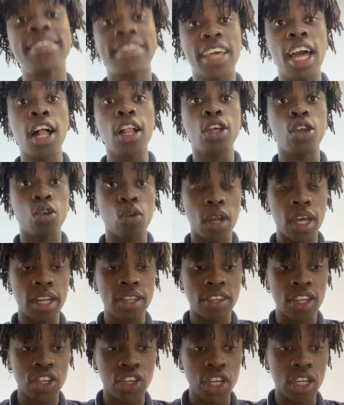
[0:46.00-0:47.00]
tell you,
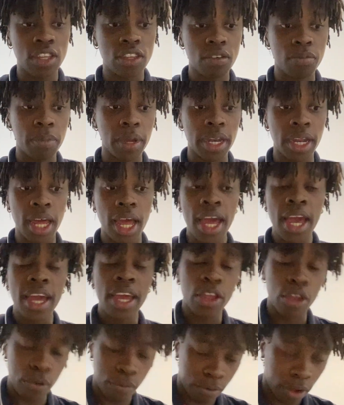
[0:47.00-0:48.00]
ladies and gentlemen,
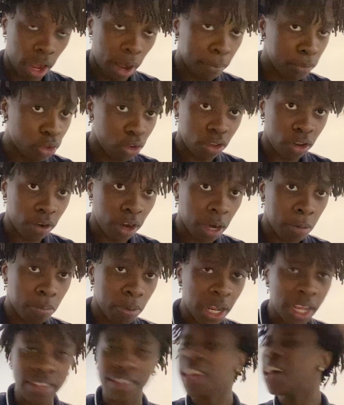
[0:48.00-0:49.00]
you've come to the right
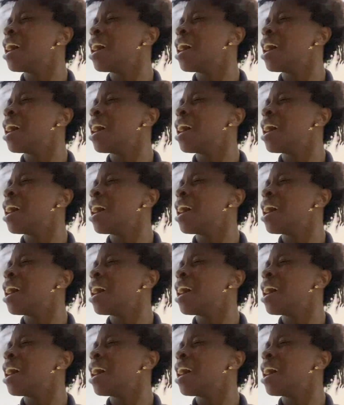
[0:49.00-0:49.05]
place.